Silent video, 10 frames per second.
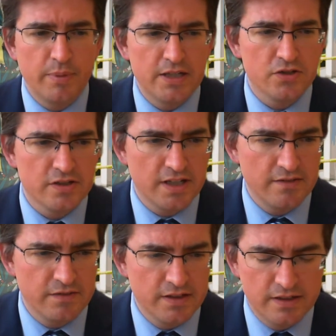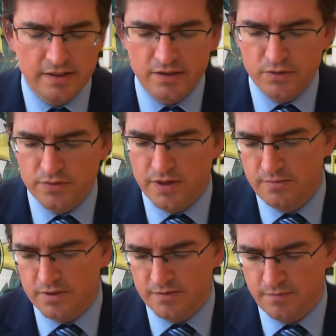patient safety and clinical
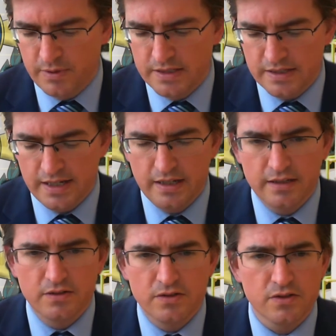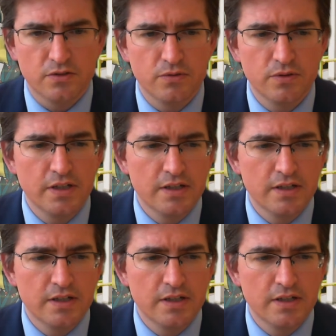teams have been taking to